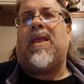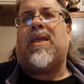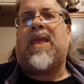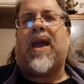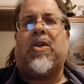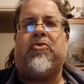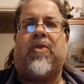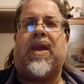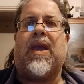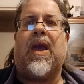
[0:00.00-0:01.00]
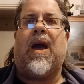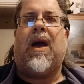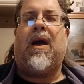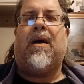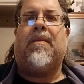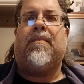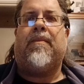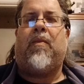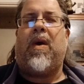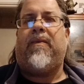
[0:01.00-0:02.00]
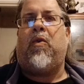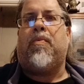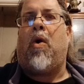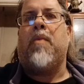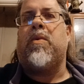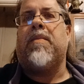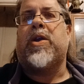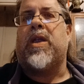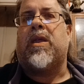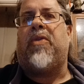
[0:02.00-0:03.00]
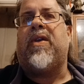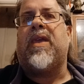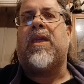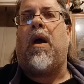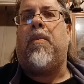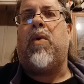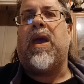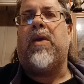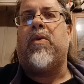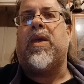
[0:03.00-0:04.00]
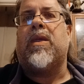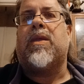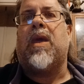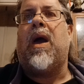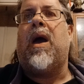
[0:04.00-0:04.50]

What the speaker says: Secondary, whatever your primary mission is, I think the example here is